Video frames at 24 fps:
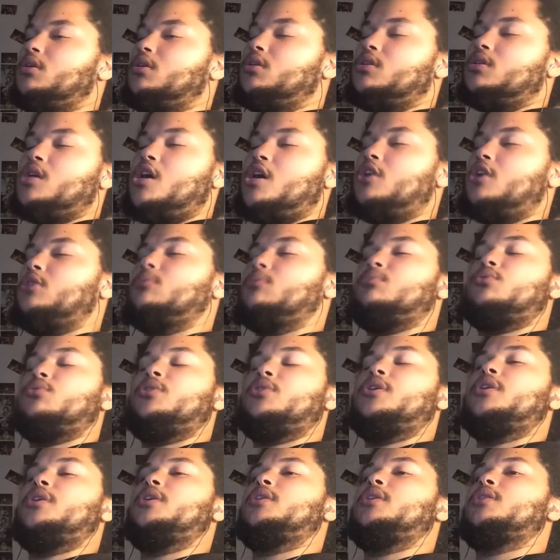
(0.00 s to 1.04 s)
Tyler
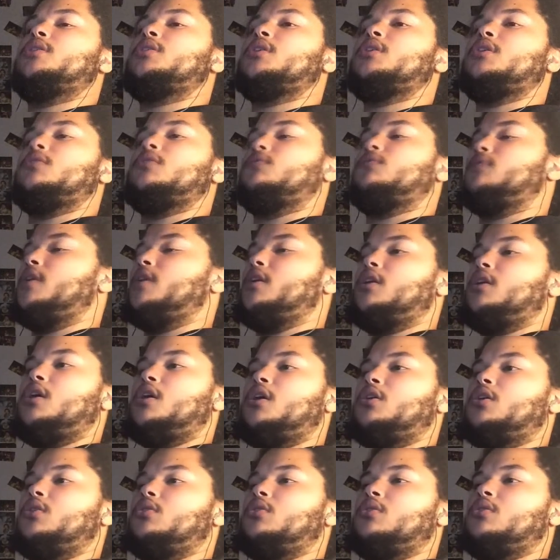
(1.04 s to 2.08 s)
Breeze and
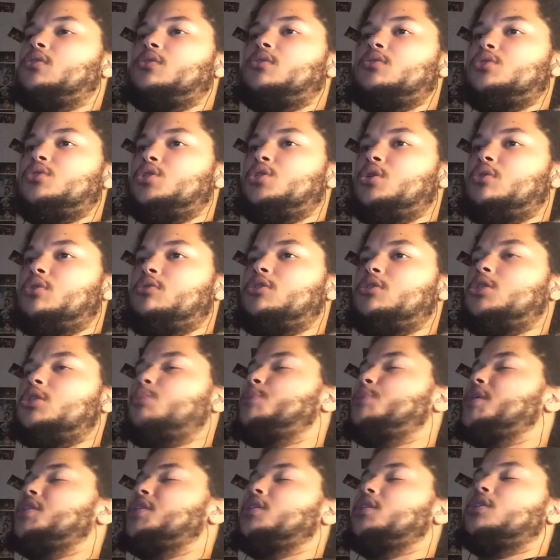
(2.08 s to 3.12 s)
Fandango are jokes,
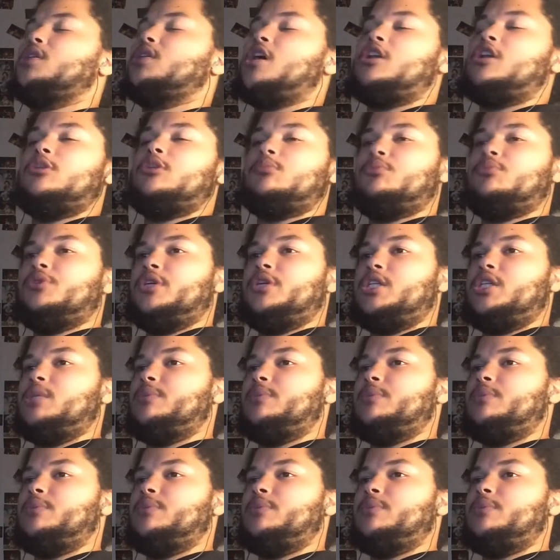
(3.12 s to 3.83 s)
especially Tyler Breeze.